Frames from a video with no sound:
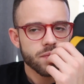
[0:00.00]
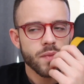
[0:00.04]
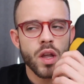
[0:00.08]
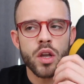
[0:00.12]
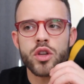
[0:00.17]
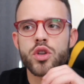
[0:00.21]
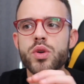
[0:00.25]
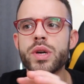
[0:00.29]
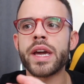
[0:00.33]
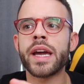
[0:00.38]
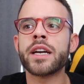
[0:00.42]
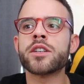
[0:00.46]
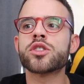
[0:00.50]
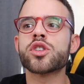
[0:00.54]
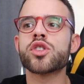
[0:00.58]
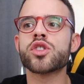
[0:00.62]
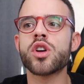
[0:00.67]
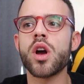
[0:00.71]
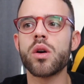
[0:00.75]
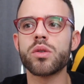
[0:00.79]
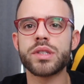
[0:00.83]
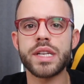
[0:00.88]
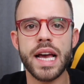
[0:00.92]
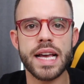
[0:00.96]
You can't just
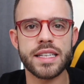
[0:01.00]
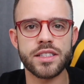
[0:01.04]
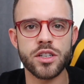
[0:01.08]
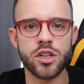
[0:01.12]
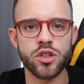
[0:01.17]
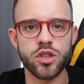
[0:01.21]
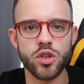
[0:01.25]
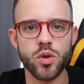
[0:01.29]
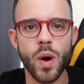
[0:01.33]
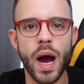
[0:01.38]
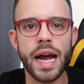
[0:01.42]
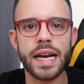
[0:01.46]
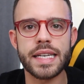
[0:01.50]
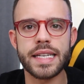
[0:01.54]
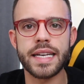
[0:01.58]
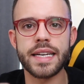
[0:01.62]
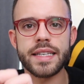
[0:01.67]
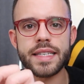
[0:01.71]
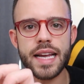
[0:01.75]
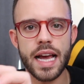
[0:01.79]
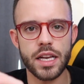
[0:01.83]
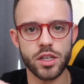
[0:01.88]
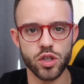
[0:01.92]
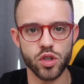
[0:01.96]
go test a new idea,
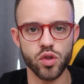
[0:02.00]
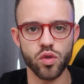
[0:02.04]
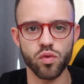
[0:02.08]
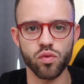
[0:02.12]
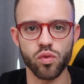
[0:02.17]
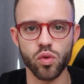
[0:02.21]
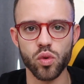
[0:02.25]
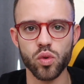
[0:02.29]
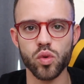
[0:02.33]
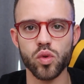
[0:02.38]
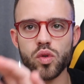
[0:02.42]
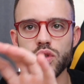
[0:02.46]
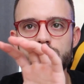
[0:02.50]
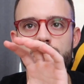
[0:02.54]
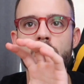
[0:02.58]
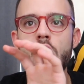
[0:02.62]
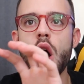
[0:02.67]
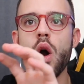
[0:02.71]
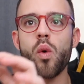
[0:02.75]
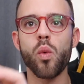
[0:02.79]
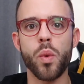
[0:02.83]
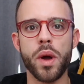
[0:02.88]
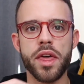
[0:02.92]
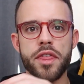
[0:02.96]
test new rules
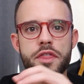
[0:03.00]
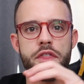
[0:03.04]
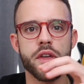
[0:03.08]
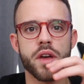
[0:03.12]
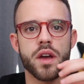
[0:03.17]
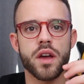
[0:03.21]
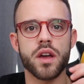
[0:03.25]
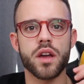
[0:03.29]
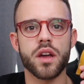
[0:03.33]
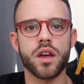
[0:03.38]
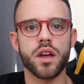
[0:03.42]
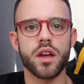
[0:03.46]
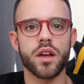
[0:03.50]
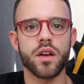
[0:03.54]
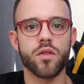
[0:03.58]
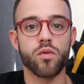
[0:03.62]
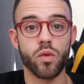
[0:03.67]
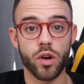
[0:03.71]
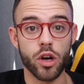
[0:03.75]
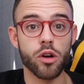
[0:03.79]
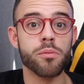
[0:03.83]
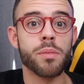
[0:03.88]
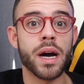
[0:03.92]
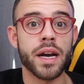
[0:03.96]
with
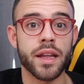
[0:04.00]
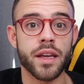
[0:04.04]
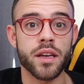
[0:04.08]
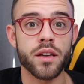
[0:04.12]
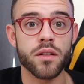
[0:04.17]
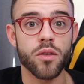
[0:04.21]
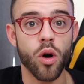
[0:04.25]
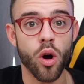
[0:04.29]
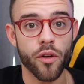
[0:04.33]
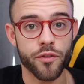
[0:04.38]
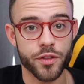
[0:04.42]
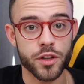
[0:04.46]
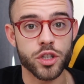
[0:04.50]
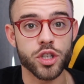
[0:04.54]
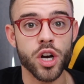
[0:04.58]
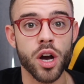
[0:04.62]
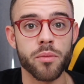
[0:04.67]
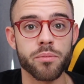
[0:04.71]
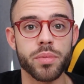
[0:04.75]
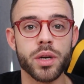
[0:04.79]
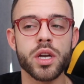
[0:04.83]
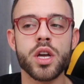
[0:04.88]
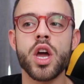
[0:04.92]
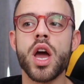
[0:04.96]
real money off the
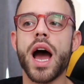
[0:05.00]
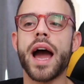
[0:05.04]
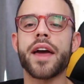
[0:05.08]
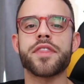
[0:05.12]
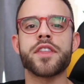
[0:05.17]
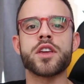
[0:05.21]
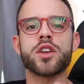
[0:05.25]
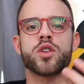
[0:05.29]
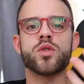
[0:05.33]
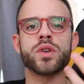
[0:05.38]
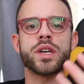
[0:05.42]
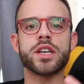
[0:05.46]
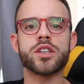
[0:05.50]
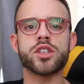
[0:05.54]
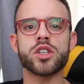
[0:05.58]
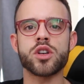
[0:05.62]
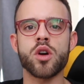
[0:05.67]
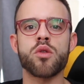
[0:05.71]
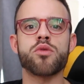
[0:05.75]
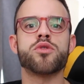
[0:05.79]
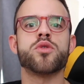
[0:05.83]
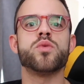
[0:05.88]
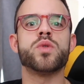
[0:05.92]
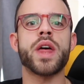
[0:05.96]
jump. I think you need to
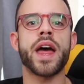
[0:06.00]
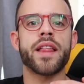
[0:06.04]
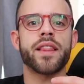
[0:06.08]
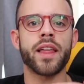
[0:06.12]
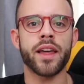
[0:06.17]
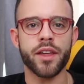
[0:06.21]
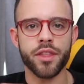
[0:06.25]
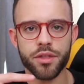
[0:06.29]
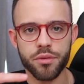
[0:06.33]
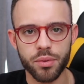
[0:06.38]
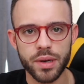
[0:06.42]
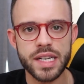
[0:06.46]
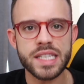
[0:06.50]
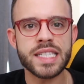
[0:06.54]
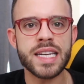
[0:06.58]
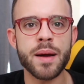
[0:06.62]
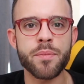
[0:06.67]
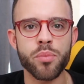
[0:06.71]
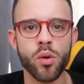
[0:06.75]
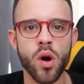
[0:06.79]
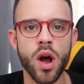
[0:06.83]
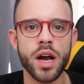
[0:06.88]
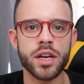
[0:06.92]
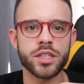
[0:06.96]
go through that like three-step
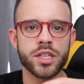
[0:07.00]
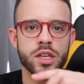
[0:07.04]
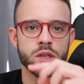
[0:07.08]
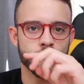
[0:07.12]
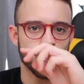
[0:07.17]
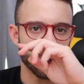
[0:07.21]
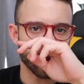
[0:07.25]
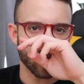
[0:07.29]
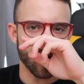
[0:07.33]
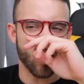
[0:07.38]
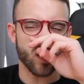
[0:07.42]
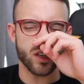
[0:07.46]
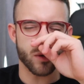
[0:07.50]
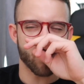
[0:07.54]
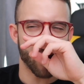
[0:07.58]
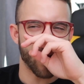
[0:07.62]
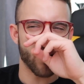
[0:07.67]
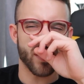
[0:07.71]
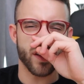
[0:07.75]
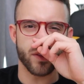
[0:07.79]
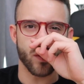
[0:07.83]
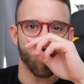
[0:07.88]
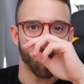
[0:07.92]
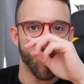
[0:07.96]
process we talked about
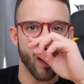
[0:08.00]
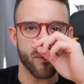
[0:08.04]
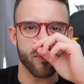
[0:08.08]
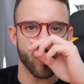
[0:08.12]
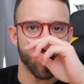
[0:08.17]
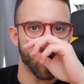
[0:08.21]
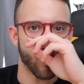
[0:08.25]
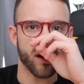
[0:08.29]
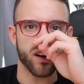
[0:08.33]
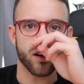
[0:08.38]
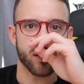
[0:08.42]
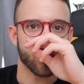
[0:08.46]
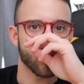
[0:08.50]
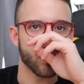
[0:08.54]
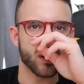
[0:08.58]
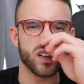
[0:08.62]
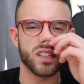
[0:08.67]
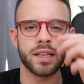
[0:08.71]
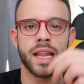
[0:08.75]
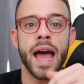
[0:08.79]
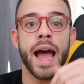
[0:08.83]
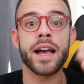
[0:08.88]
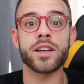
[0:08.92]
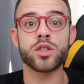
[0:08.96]
in the webinar
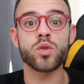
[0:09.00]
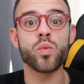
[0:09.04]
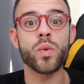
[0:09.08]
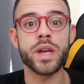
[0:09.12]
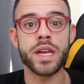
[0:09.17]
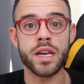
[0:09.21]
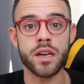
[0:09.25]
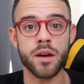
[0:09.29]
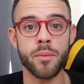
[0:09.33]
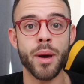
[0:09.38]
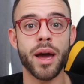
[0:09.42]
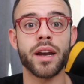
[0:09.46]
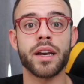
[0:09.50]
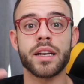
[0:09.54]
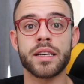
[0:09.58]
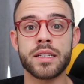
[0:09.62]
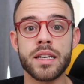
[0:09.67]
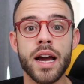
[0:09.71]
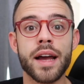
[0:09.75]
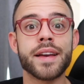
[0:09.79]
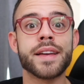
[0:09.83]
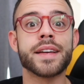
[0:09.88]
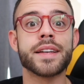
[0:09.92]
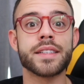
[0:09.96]
last week about
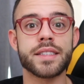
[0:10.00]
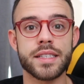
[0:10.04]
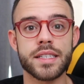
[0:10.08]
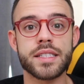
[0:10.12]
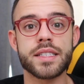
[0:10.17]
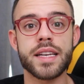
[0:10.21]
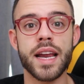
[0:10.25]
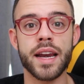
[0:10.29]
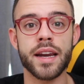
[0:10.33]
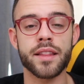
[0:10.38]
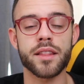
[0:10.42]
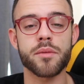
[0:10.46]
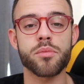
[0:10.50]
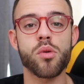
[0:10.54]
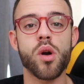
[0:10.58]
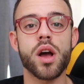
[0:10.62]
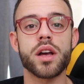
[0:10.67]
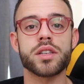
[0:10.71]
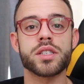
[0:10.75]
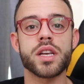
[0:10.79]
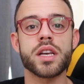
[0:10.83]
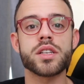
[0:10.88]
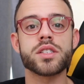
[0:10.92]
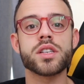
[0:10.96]
igniting and sustaining the
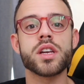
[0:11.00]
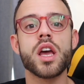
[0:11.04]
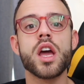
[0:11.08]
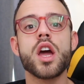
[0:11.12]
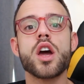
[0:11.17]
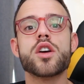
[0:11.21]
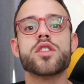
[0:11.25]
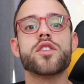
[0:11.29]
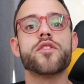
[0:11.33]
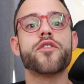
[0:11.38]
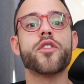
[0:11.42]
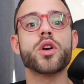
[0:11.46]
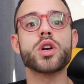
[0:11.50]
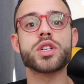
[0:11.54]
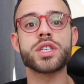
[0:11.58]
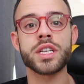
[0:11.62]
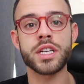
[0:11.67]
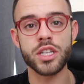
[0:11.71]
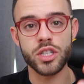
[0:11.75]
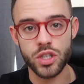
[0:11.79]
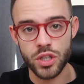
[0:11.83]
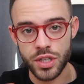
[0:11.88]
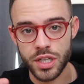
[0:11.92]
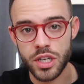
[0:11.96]
process. The first thing
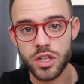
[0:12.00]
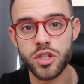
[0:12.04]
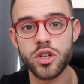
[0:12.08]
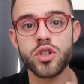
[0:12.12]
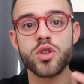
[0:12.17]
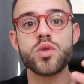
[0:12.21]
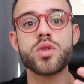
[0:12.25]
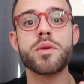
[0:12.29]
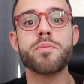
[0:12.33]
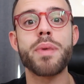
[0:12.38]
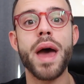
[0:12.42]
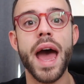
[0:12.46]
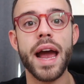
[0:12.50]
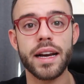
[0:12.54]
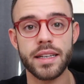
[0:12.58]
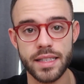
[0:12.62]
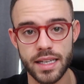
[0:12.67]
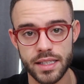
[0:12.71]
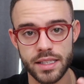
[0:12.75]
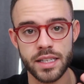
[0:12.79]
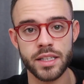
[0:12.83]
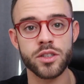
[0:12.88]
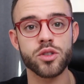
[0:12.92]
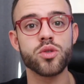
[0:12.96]
is you need to do the back
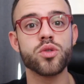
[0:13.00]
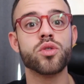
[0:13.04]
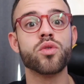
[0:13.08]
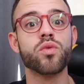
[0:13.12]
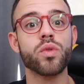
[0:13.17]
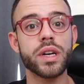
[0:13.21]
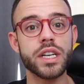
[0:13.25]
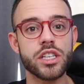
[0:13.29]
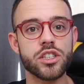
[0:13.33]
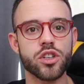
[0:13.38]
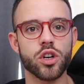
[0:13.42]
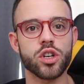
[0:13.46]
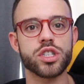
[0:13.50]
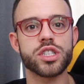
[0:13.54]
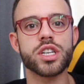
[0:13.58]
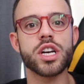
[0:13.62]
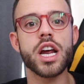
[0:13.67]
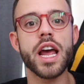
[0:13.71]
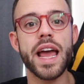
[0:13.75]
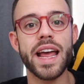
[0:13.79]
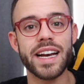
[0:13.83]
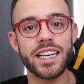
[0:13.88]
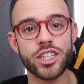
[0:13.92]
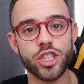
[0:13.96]
testing, do the research,
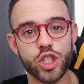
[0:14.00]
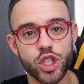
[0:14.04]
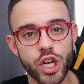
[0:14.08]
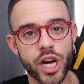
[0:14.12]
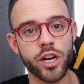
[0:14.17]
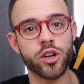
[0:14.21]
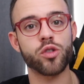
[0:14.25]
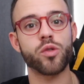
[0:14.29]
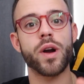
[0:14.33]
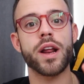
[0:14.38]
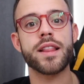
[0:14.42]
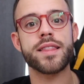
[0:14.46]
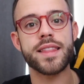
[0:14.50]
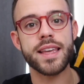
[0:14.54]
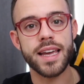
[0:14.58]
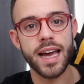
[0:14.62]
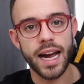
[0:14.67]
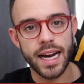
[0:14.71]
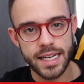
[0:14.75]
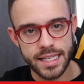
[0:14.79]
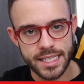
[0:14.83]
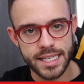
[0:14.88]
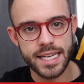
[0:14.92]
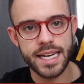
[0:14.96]
generate the
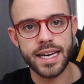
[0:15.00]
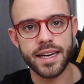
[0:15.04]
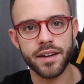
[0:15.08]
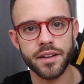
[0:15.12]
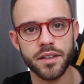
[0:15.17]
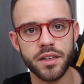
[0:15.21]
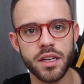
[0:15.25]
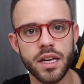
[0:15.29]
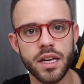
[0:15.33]
idea,